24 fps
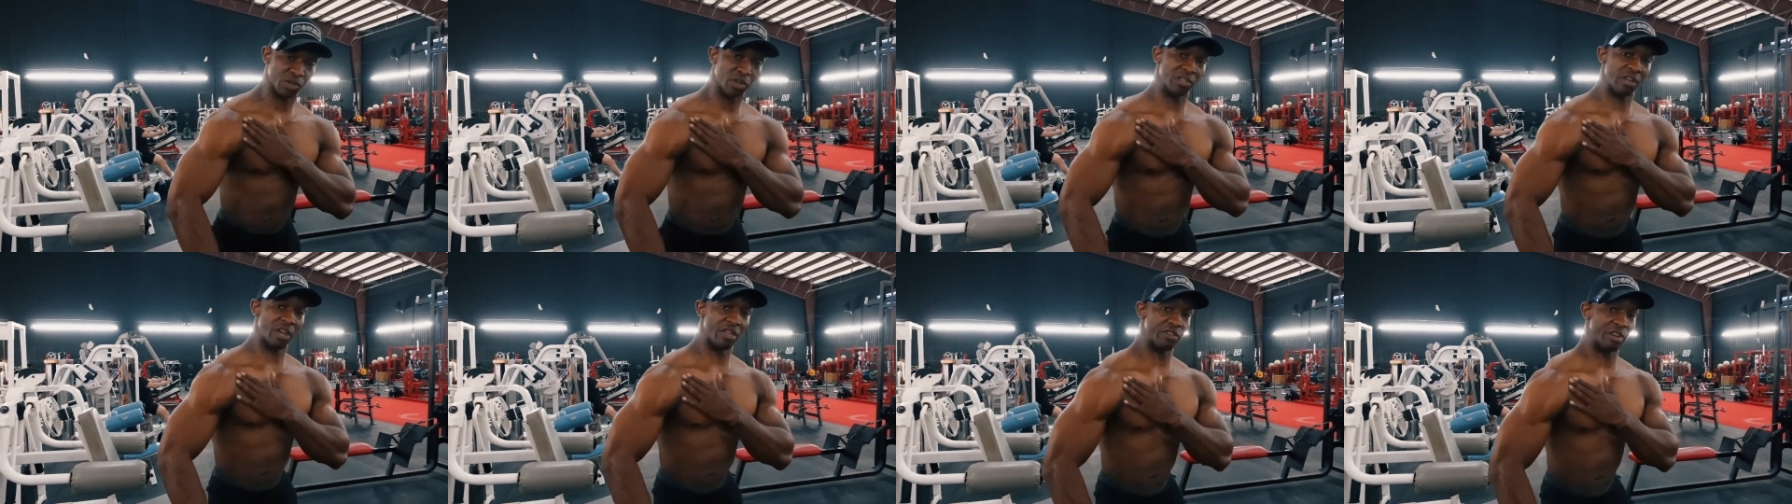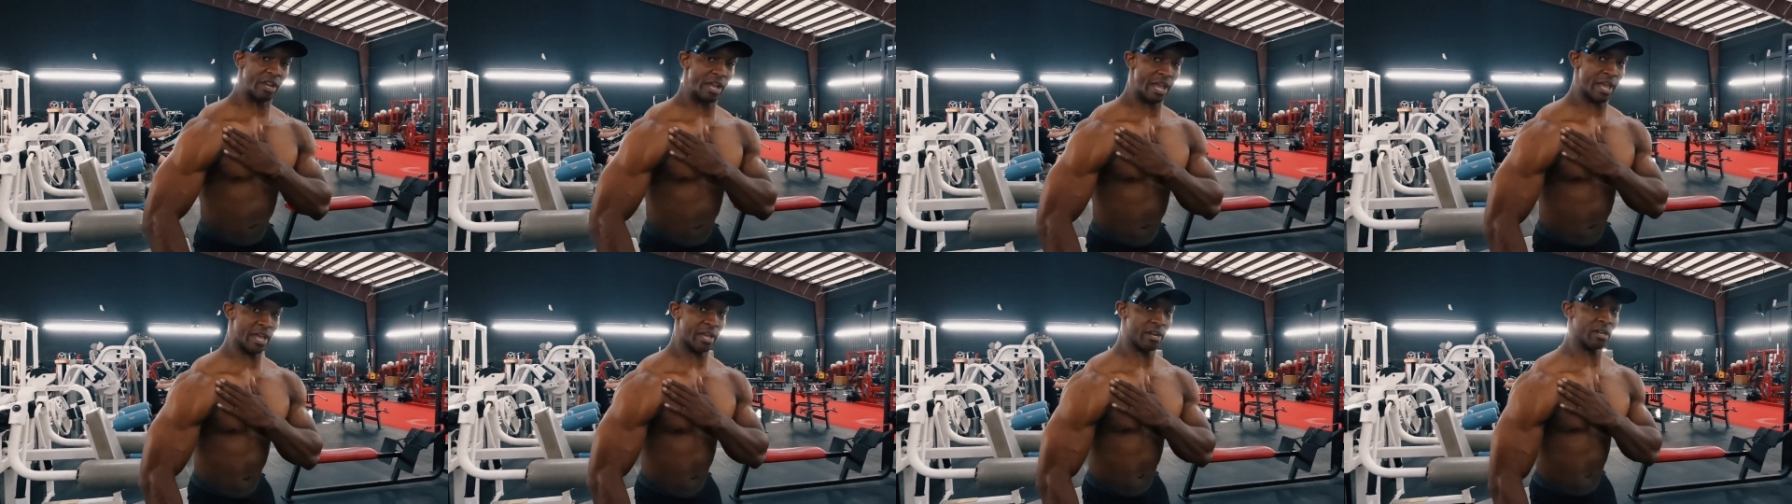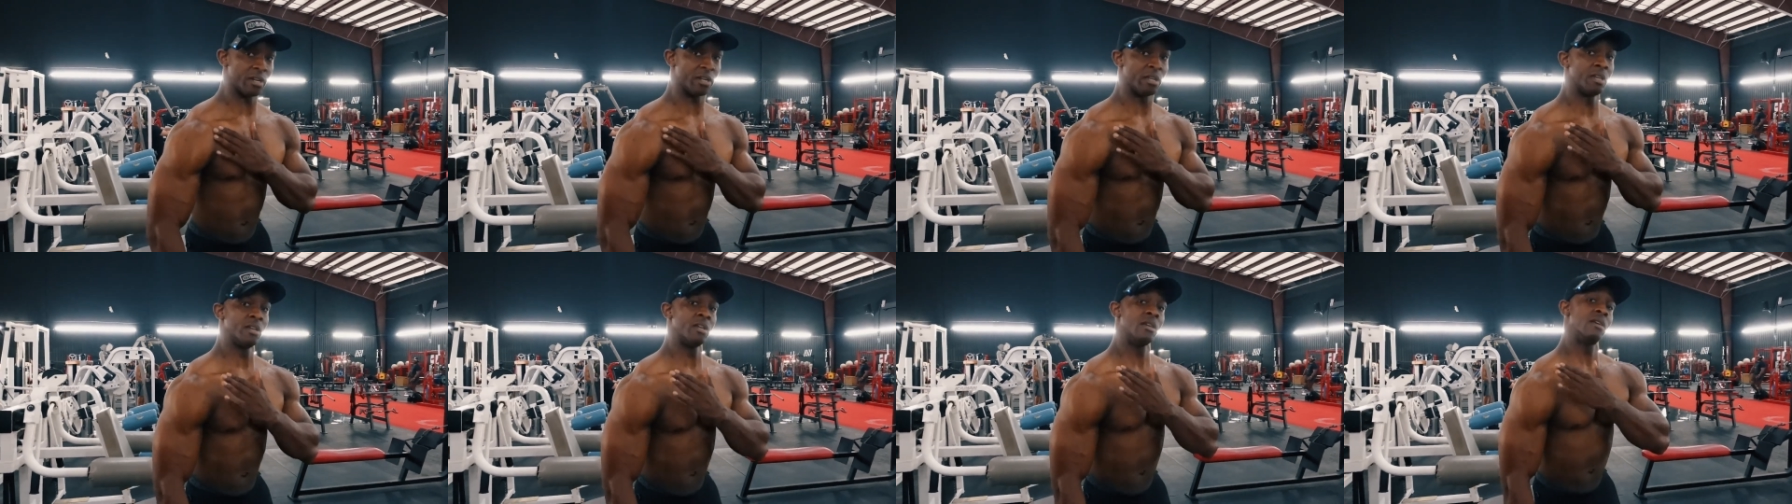on the other hand,
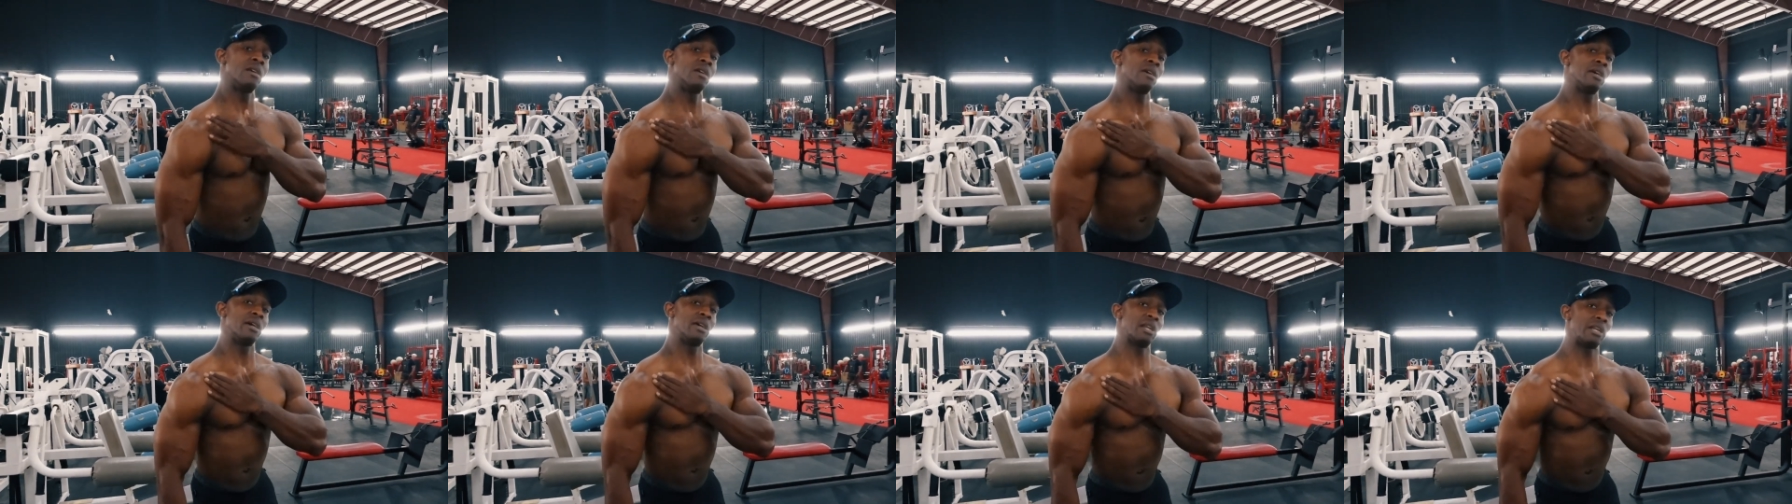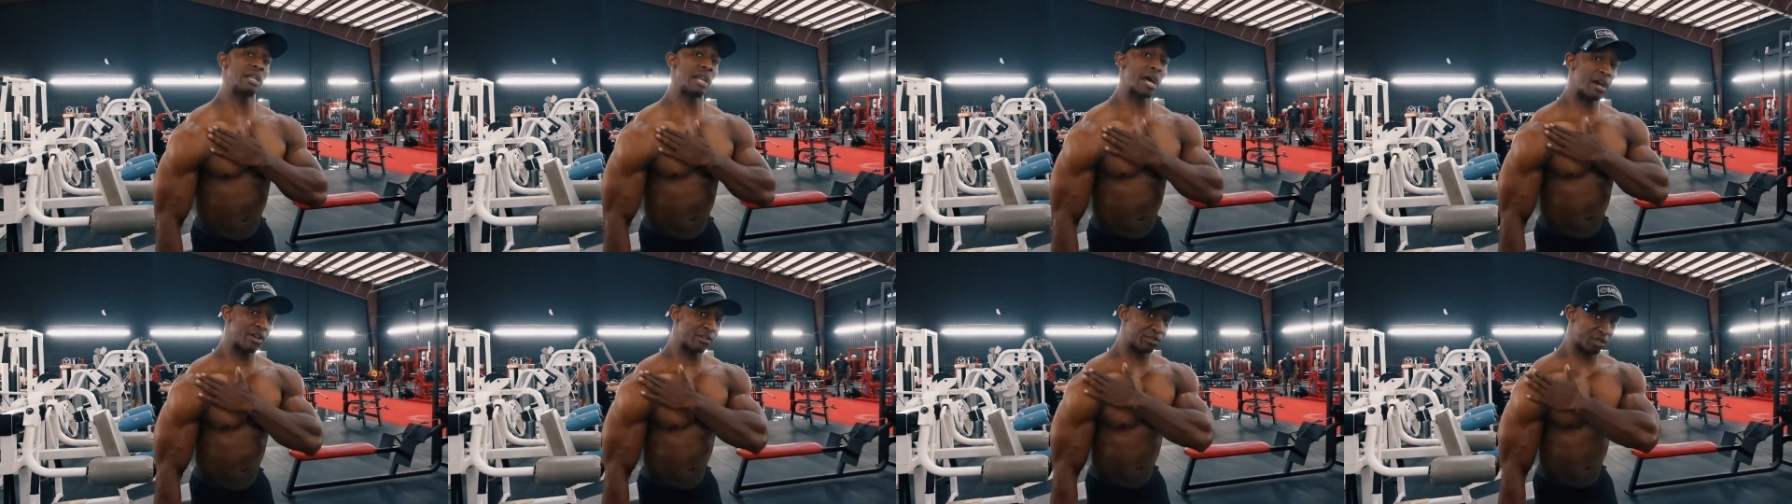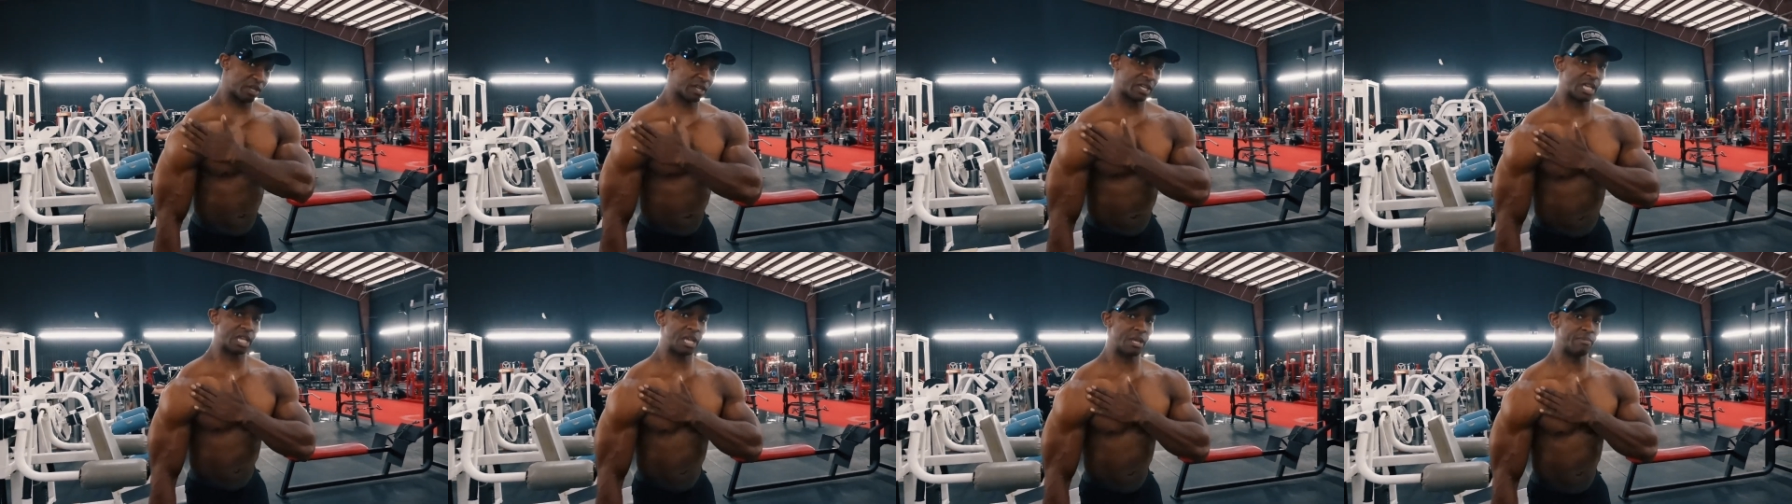it allows
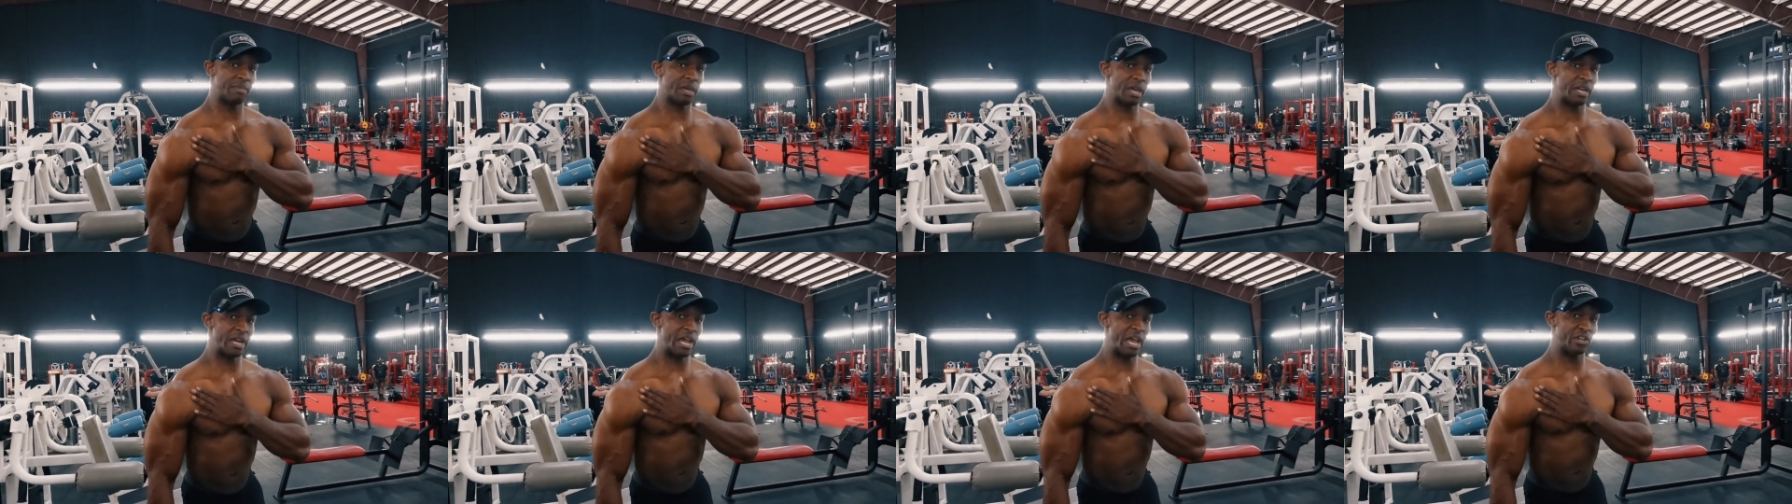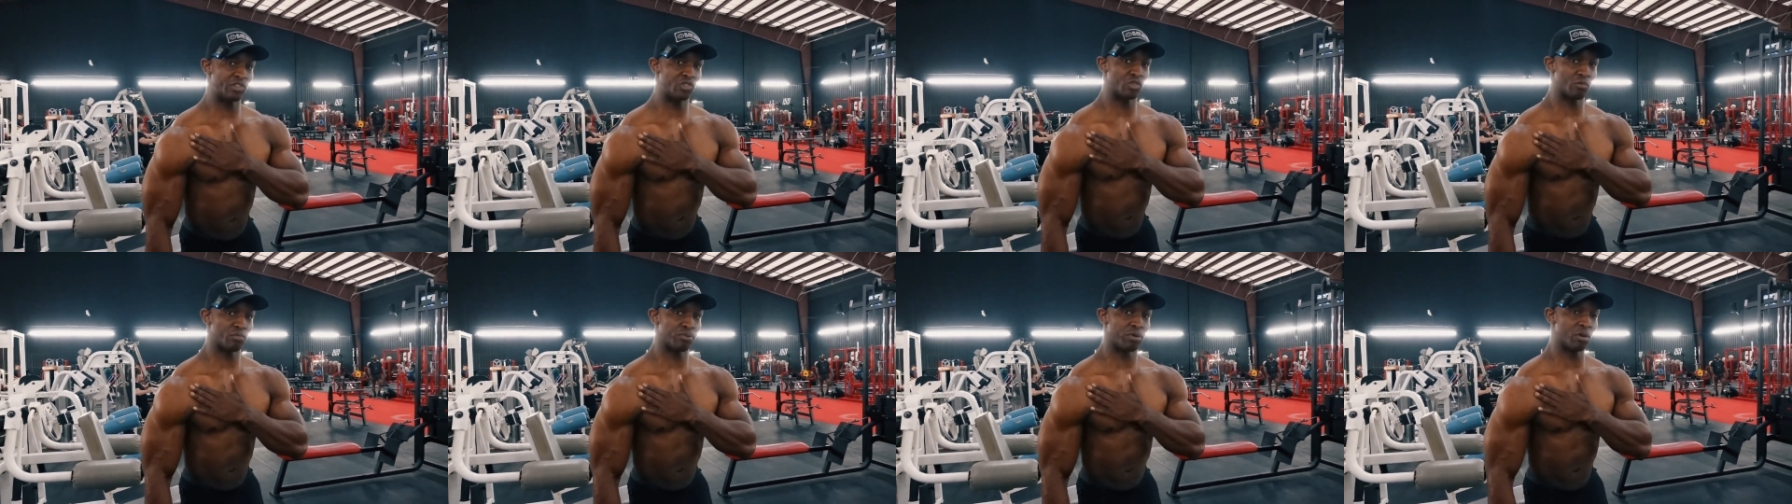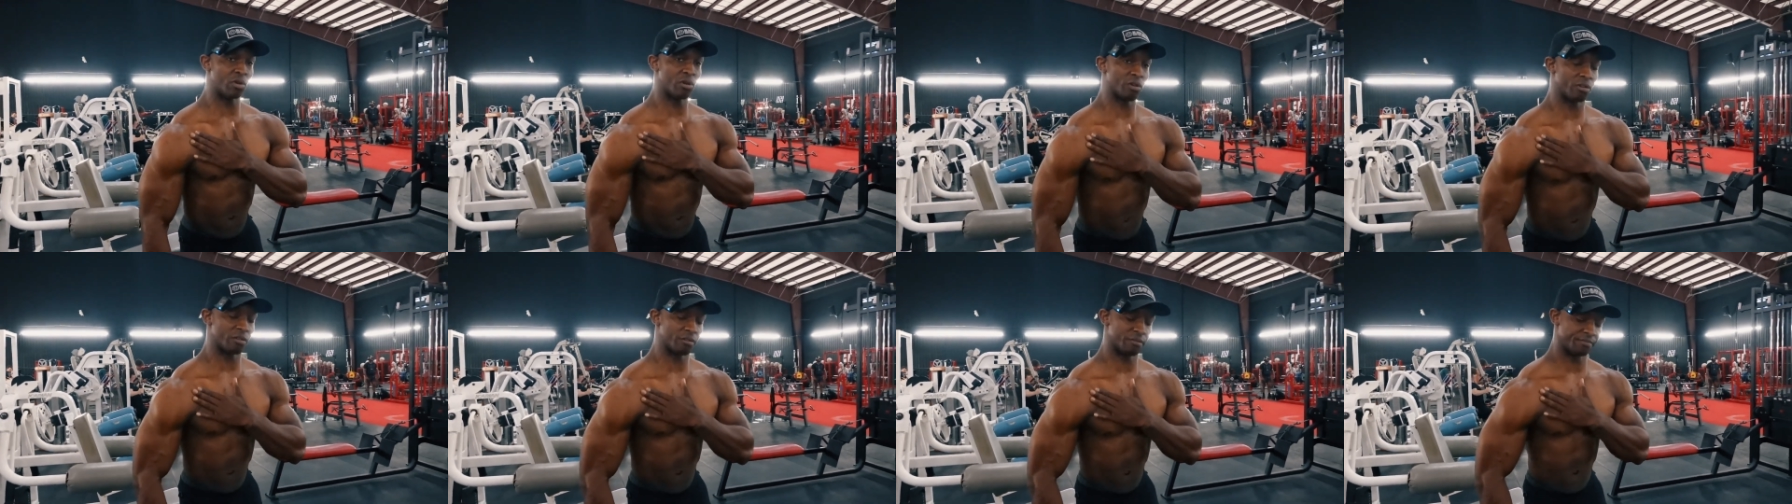you to keep that natural
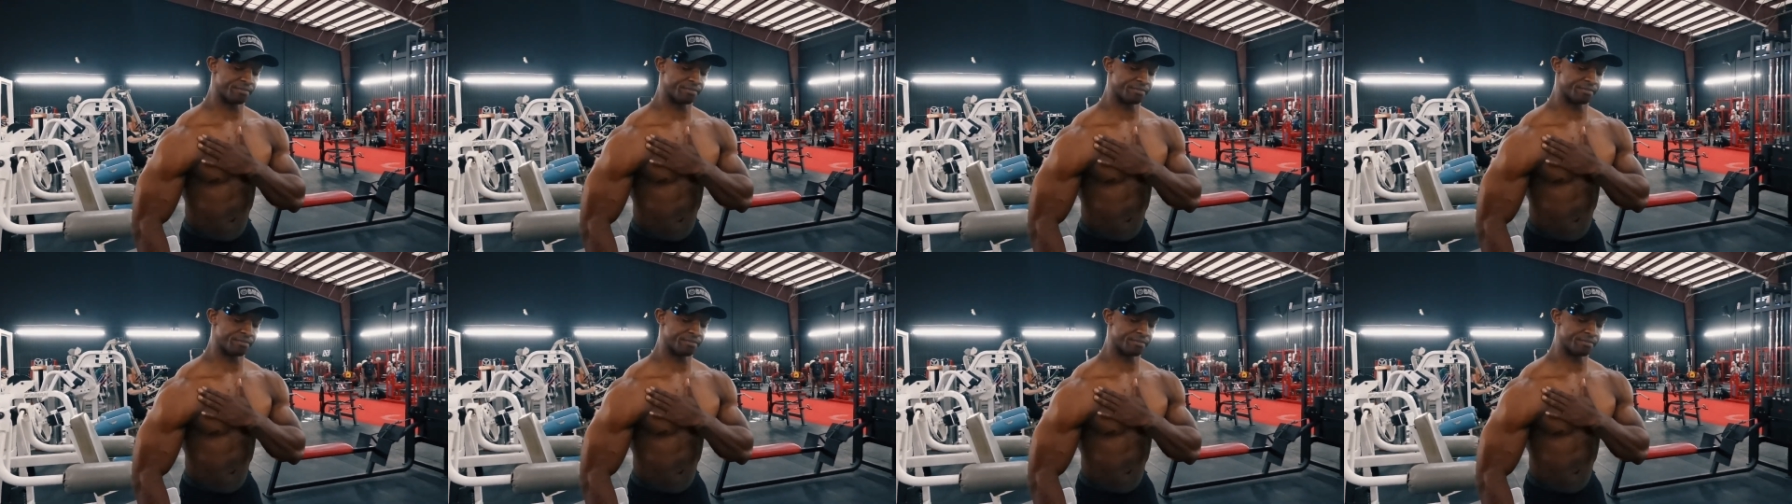pull.